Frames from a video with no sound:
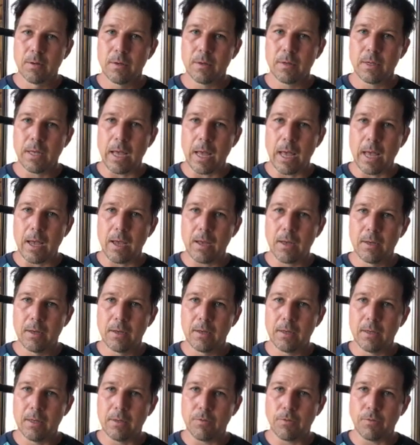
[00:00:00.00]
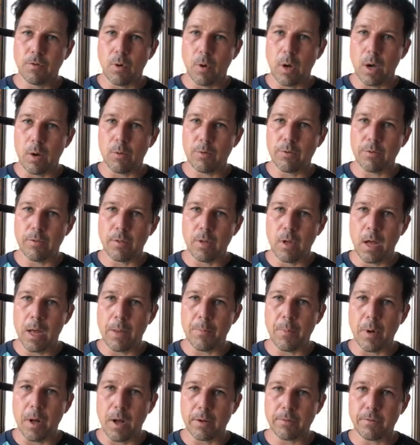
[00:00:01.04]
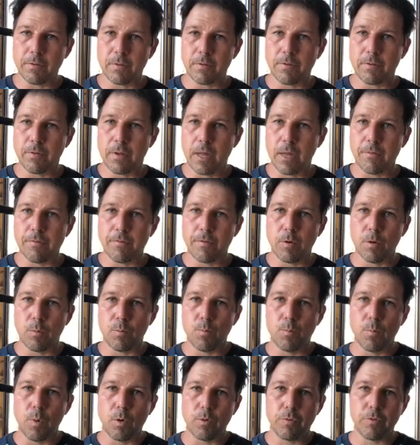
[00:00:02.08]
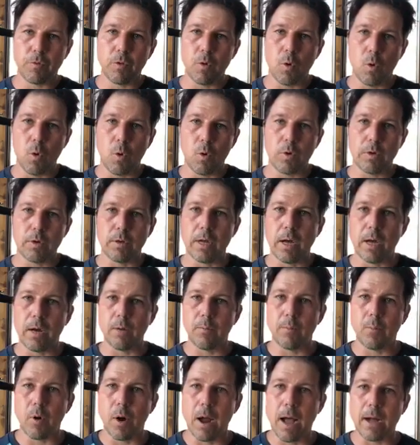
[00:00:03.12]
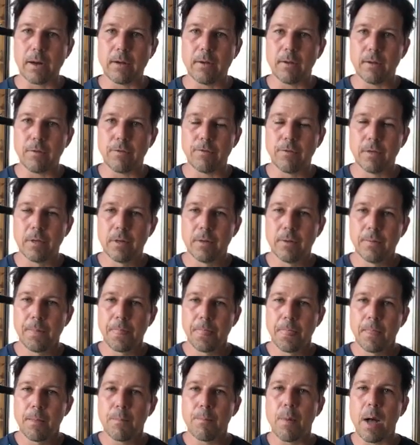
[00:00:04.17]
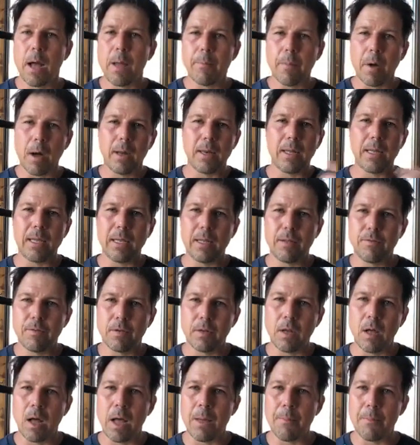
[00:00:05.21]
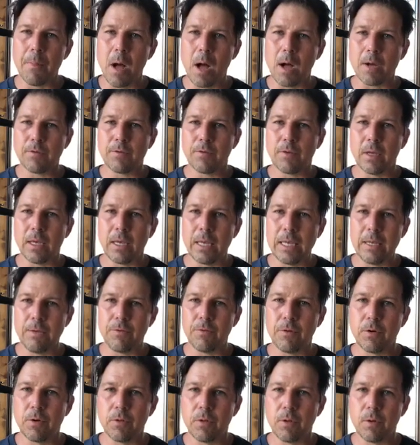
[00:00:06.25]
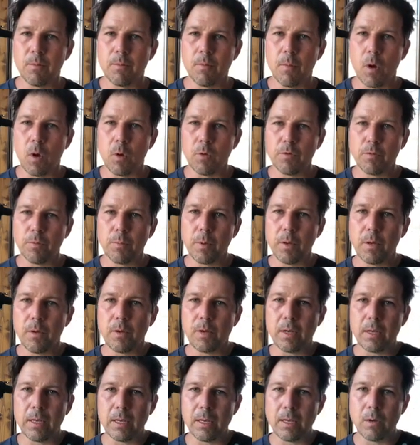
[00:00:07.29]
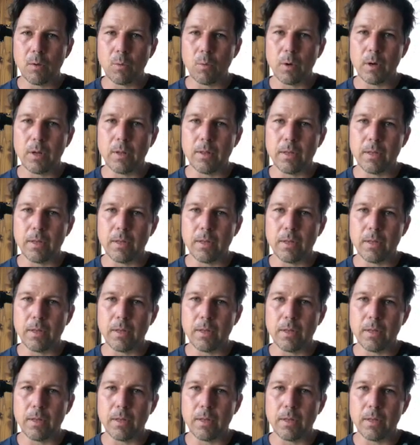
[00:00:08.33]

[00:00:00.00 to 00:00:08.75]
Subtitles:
Okay? And so I was in the hypoxic state for most of the whole entire practice. My body gets into hypoxia easier than most, but you can get one of